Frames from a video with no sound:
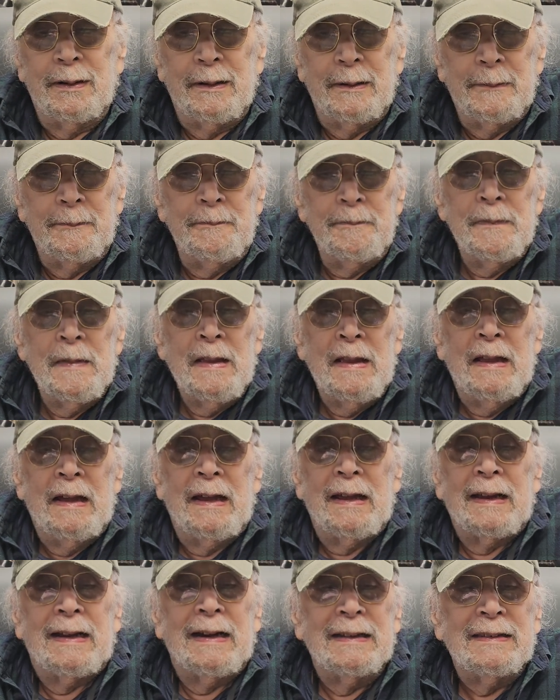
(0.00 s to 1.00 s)
But
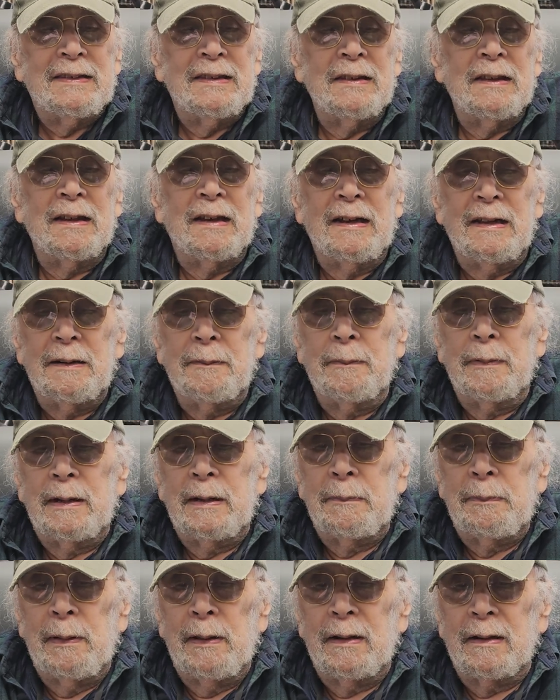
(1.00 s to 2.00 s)
I got them at
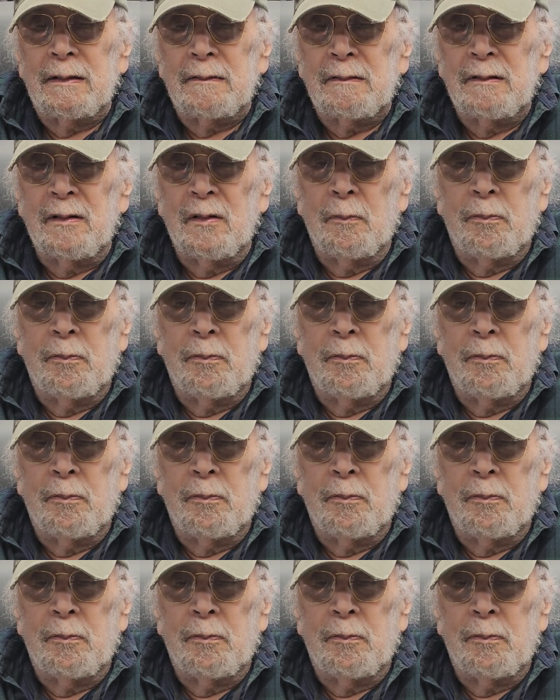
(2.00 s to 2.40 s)
about